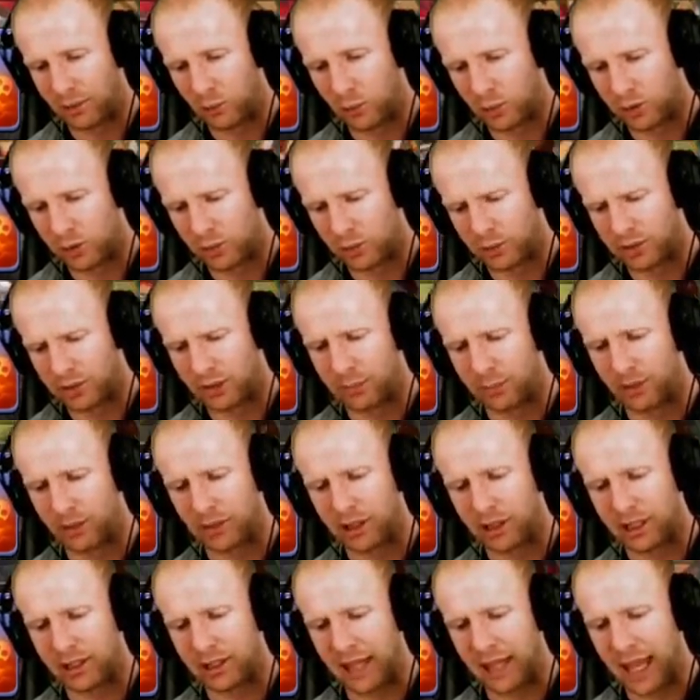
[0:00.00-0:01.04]
which ones did I miss?
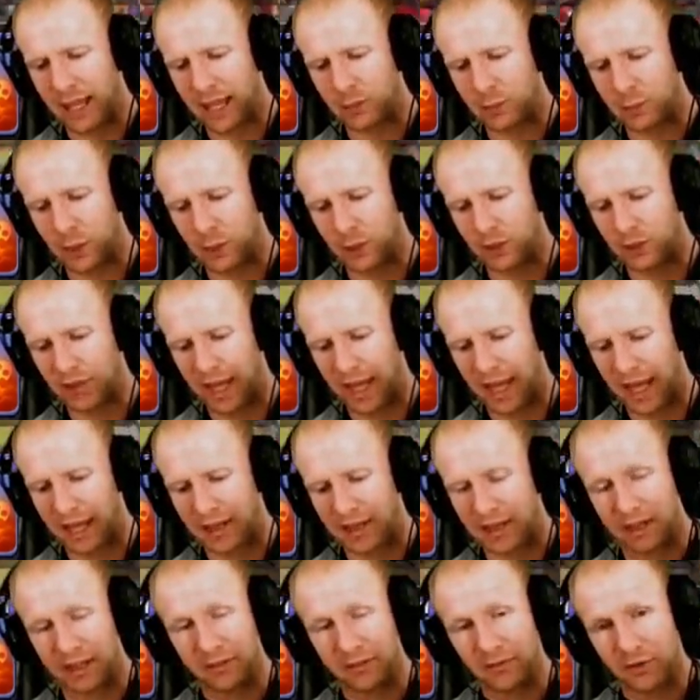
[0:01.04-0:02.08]
I got the Expos
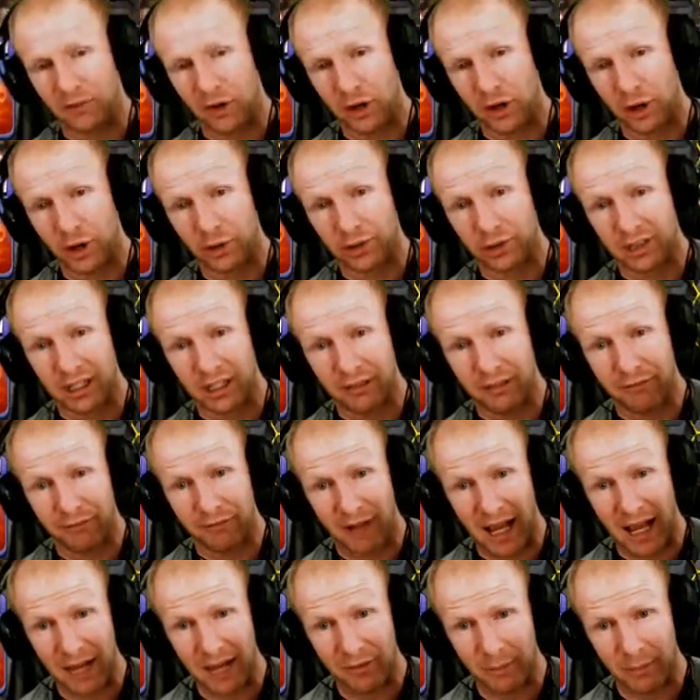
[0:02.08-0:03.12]
and the Infernos need
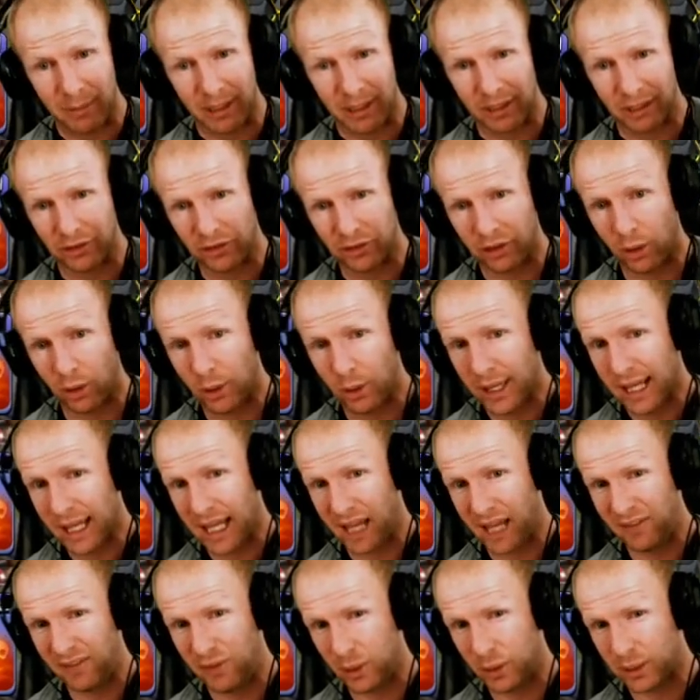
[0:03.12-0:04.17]
5 apiece. So
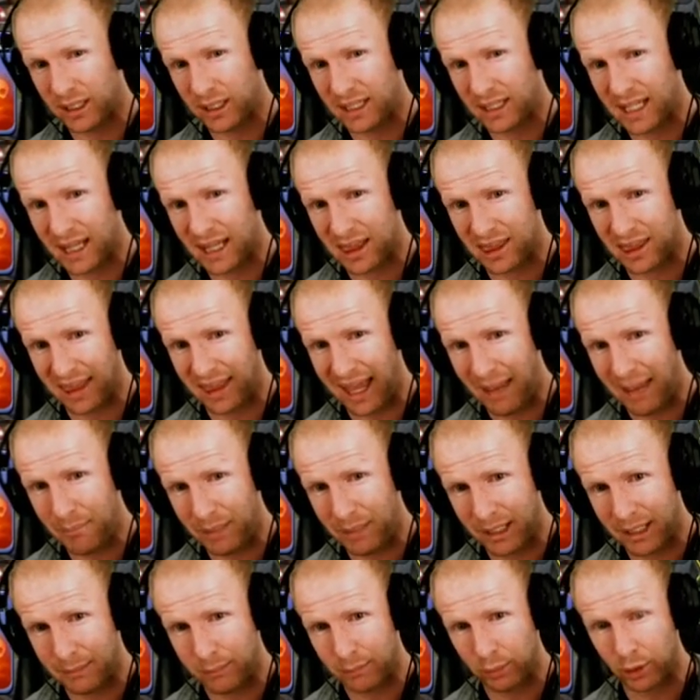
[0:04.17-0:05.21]
if you can get that
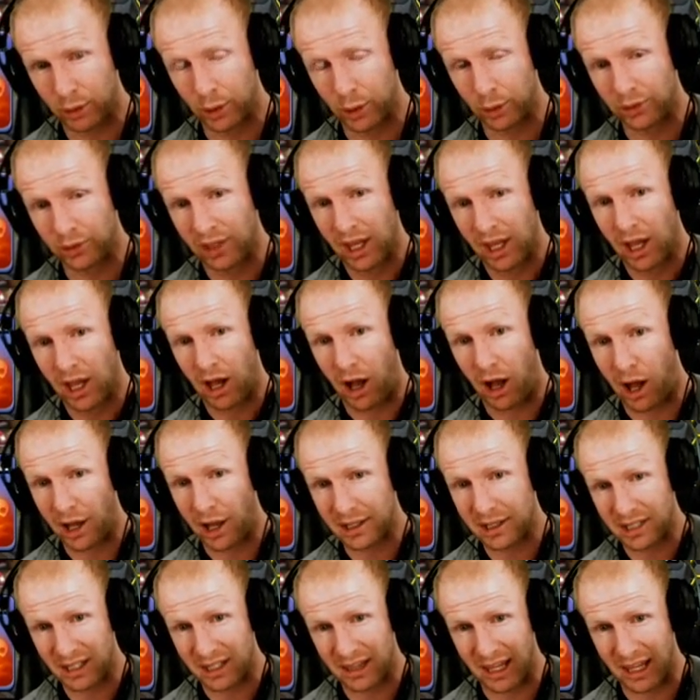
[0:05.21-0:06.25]
many balloons
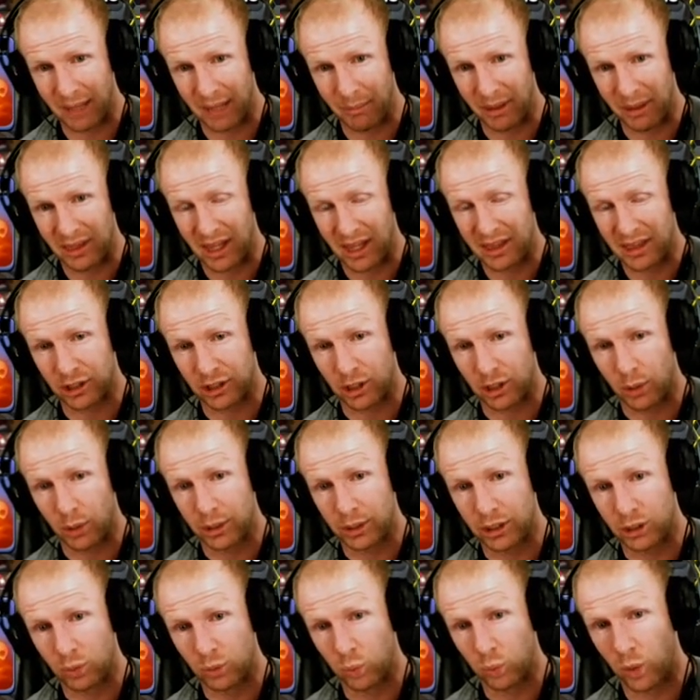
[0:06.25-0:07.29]
onto them, then they're
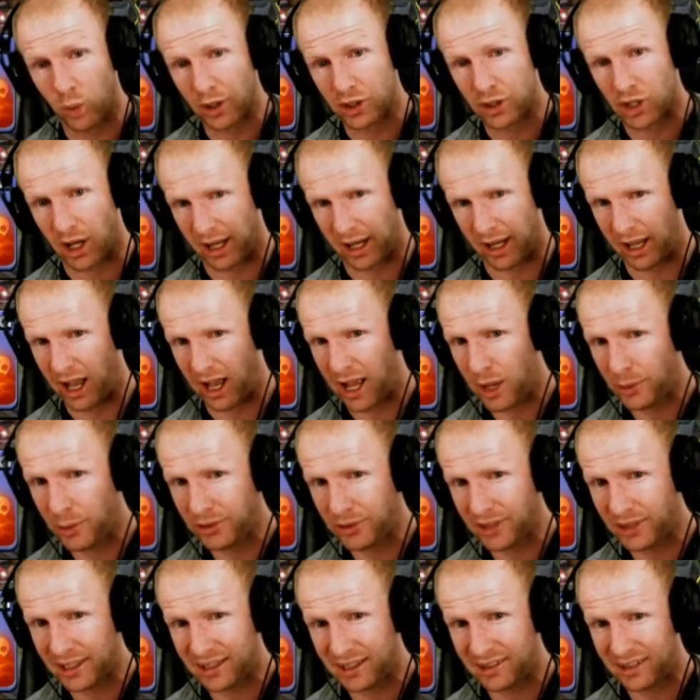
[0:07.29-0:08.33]
going to one-shot it. I
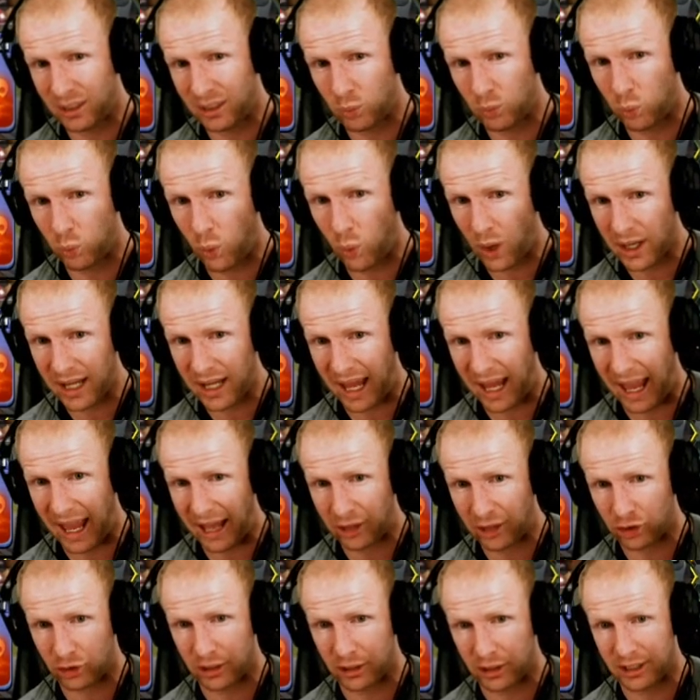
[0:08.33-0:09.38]
always like to send one
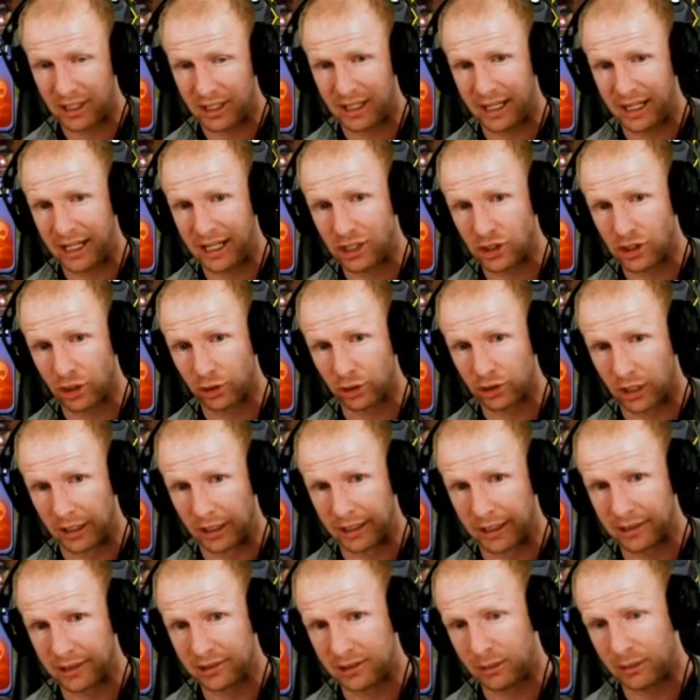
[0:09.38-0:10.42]
extra to each of those
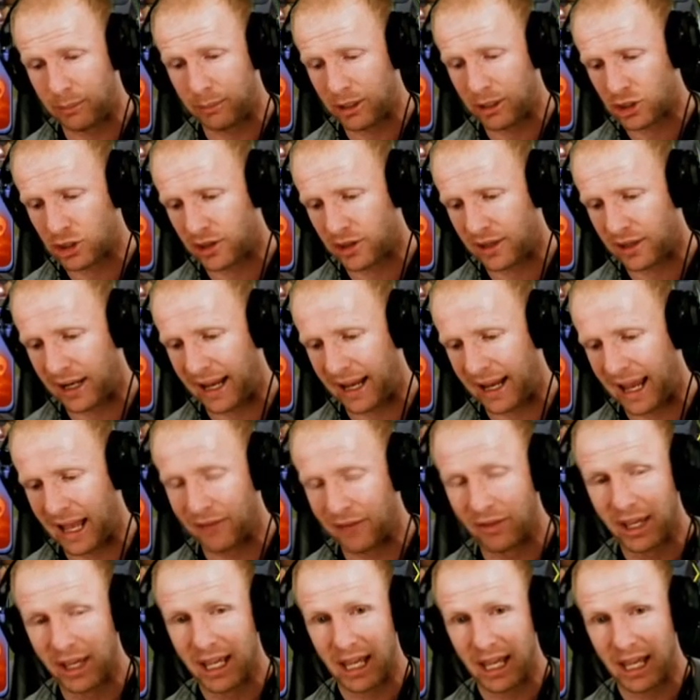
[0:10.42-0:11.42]
targets to make sure that I have